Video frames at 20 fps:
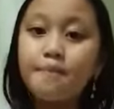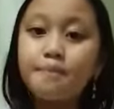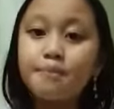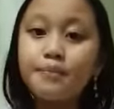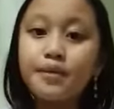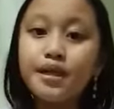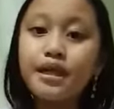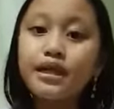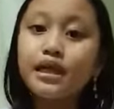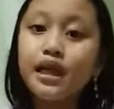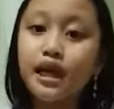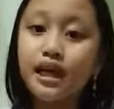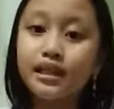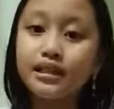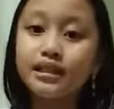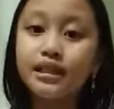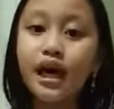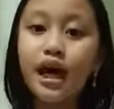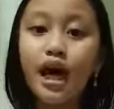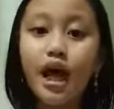
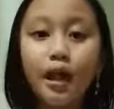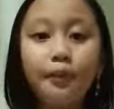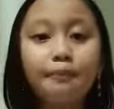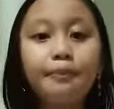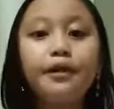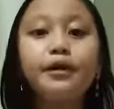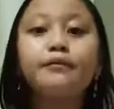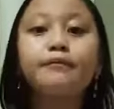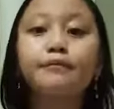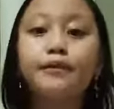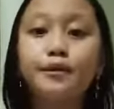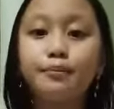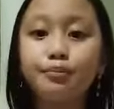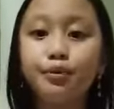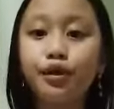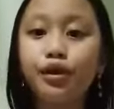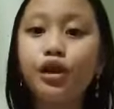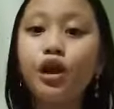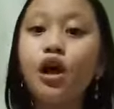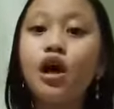because helping
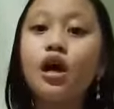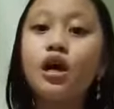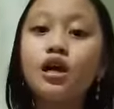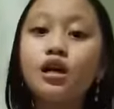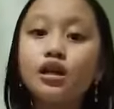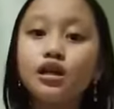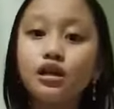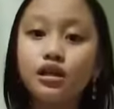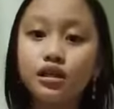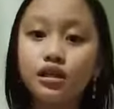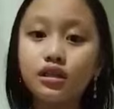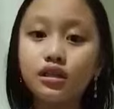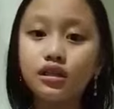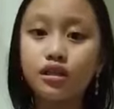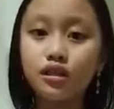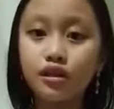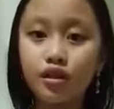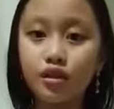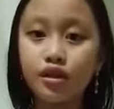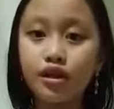people is
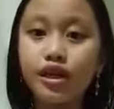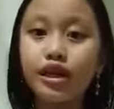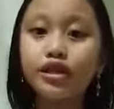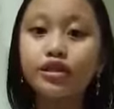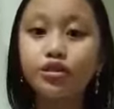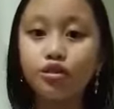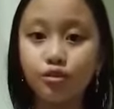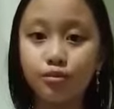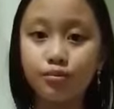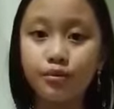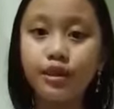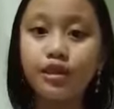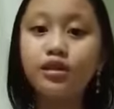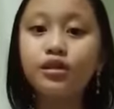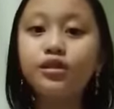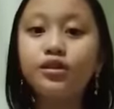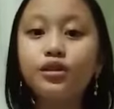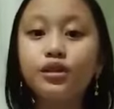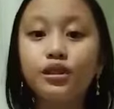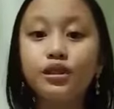learning to be
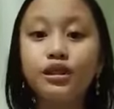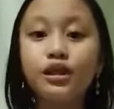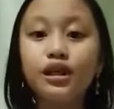good.